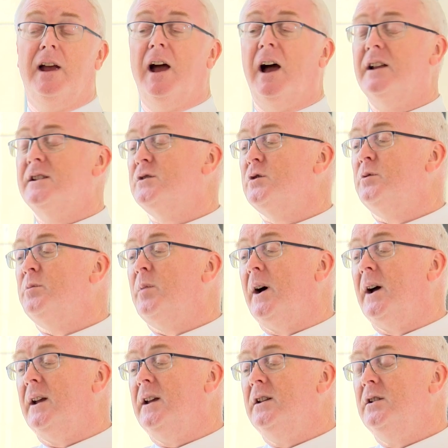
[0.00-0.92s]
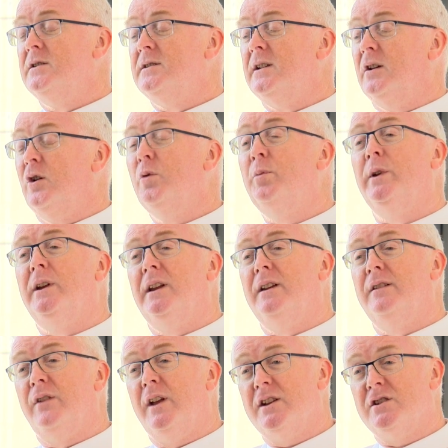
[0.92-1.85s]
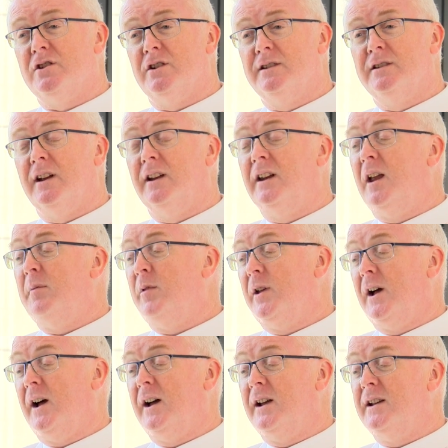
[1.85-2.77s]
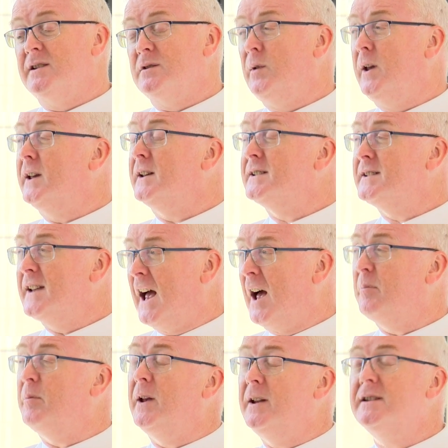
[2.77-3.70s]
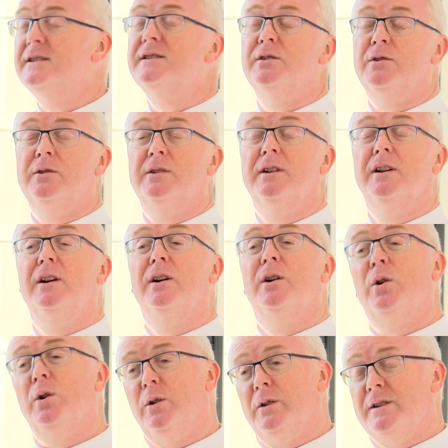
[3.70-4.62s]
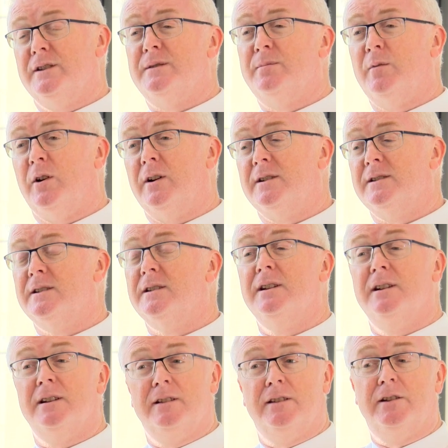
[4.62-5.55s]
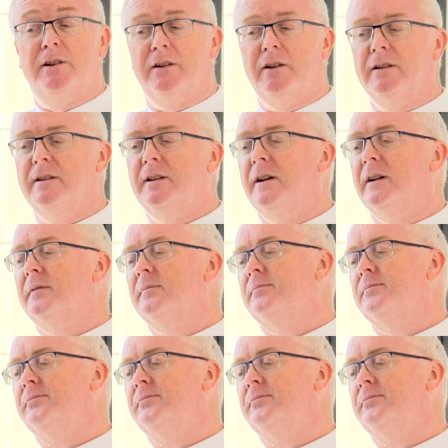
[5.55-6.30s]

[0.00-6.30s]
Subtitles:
And so by using open innovation and APIs, we can tap into all the smarts that are out there.